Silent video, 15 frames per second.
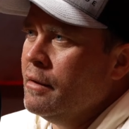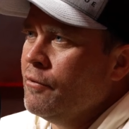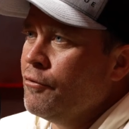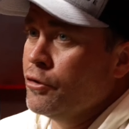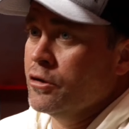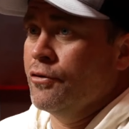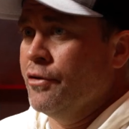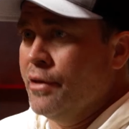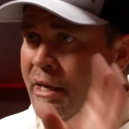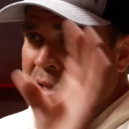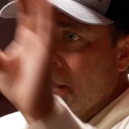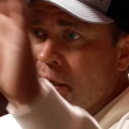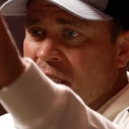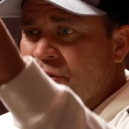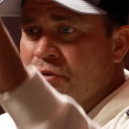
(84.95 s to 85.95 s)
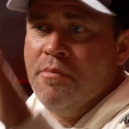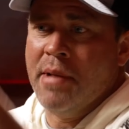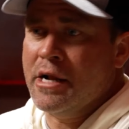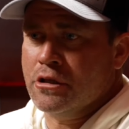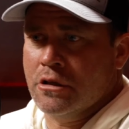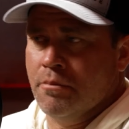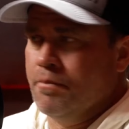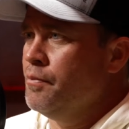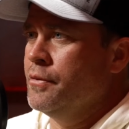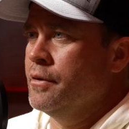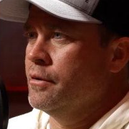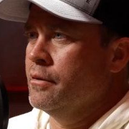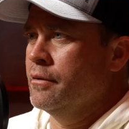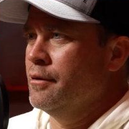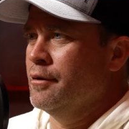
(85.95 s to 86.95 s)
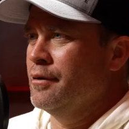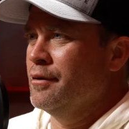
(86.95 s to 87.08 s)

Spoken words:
First of all, the headline doesn't even match the